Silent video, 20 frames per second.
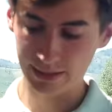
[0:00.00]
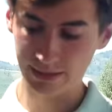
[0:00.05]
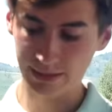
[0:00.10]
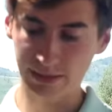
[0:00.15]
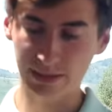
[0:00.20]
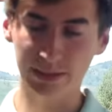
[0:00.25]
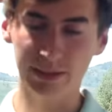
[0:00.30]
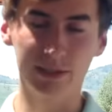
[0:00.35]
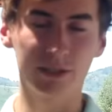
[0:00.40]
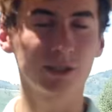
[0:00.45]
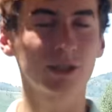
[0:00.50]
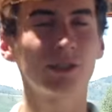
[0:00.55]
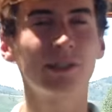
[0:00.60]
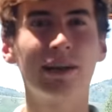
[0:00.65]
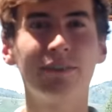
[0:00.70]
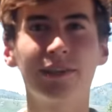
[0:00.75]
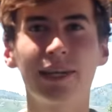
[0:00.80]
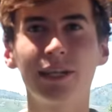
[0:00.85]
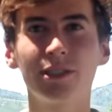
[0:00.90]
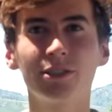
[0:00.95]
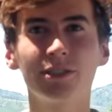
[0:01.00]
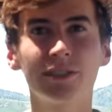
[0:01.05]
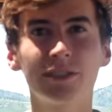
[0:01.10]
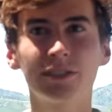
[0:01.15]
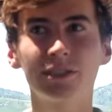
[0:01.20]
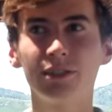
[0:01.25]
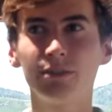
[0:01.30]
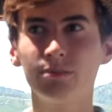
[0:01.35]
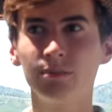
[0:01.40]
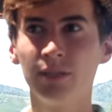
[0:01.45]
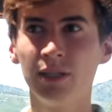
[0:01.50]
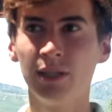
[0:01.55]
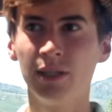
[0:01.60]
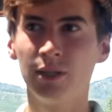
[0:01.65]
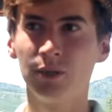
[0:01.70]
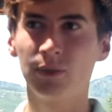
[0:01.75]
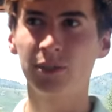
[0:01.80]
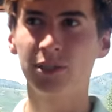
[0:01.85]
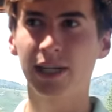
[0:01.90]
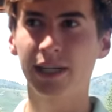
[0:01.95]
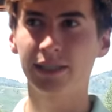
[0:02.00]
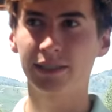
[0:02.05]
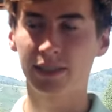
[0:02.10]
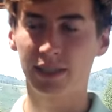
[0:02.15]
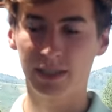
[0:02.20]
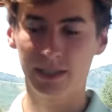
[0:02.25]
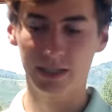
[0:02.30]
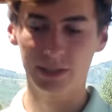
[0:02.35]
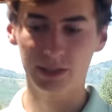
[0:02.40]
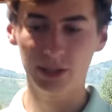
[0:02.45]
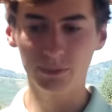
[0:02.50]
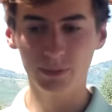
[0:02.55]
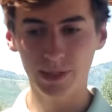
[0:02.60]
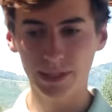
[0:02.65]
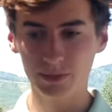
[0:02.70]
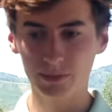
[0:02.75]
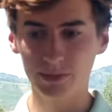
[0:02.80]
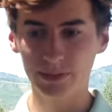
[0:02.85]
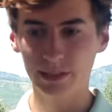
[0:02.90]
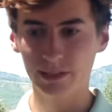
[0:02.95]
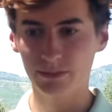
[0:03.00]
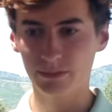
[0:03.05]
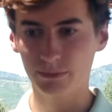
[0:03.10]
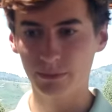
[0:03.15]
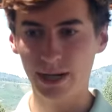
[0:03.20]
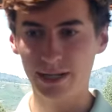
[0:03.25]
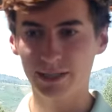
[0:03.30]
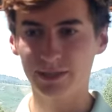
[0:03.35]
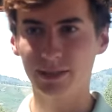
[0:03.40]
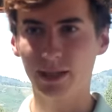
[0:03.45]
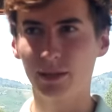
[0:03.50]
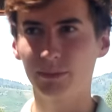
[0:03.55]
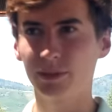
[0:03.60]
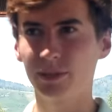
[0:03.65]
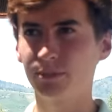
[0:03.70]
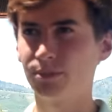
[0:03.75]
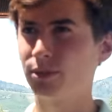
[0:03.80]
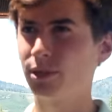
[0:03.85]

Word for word: then the inertial navigation system, which has a GPS receiver, magnetometer,